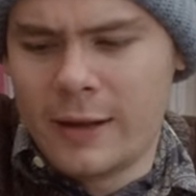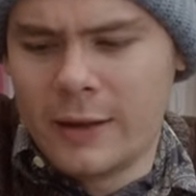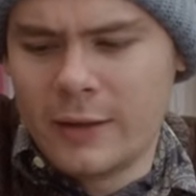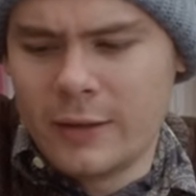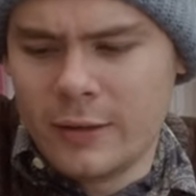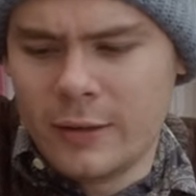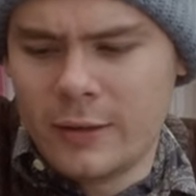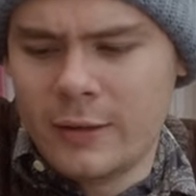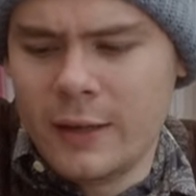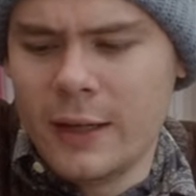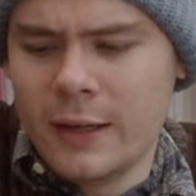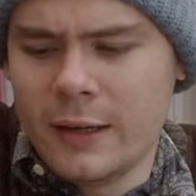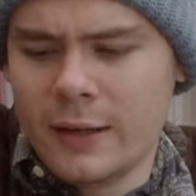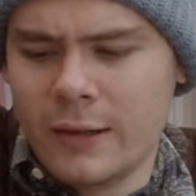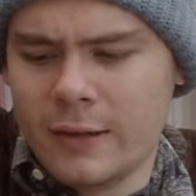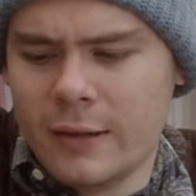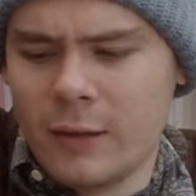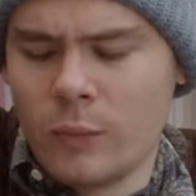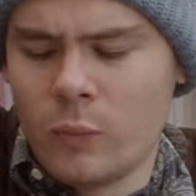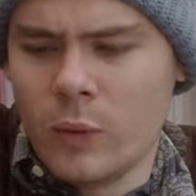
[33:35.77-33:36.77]
I just needed
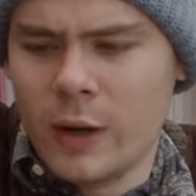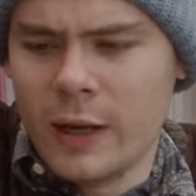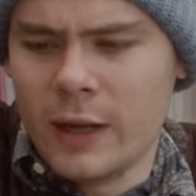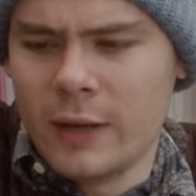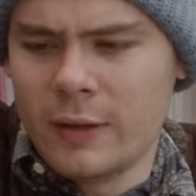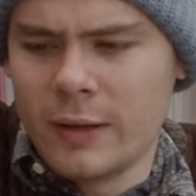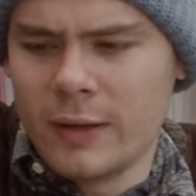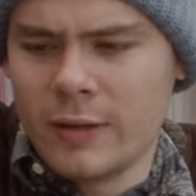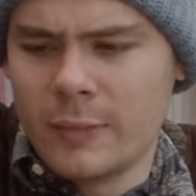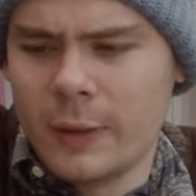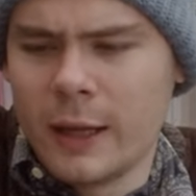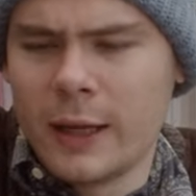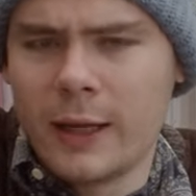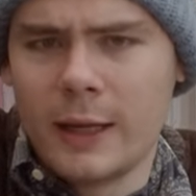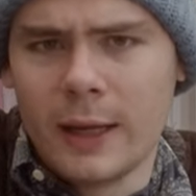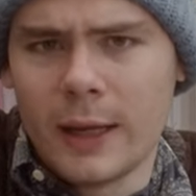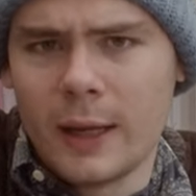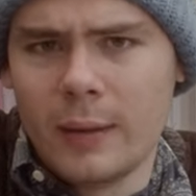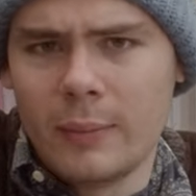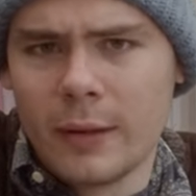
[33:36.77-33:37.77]
some way of
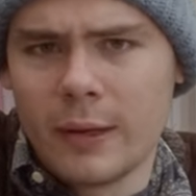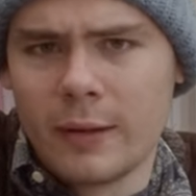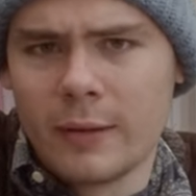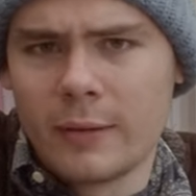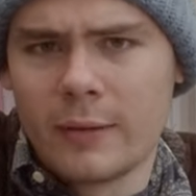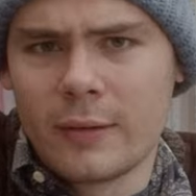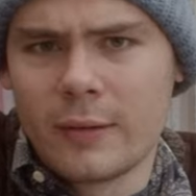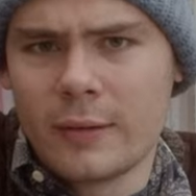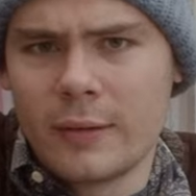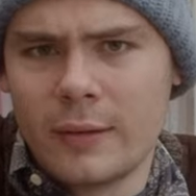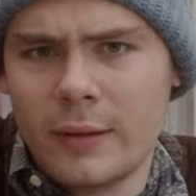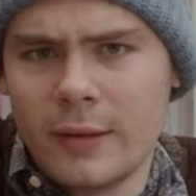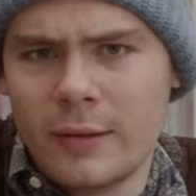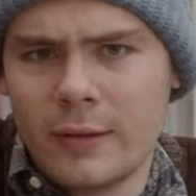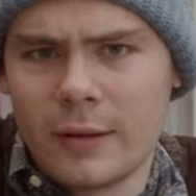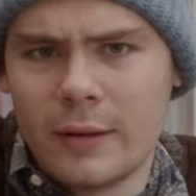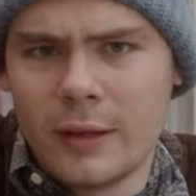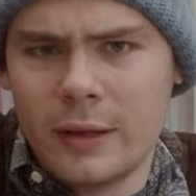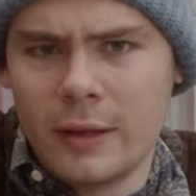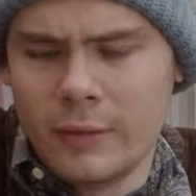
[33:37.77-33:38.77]
explaining it, because this
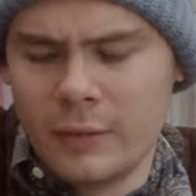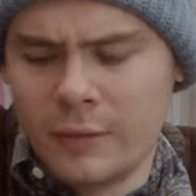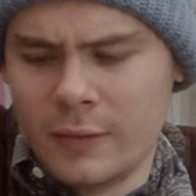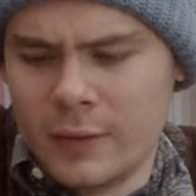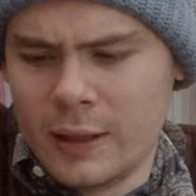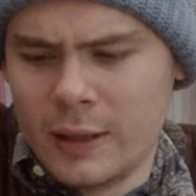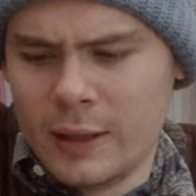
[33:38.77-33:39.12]
kind of,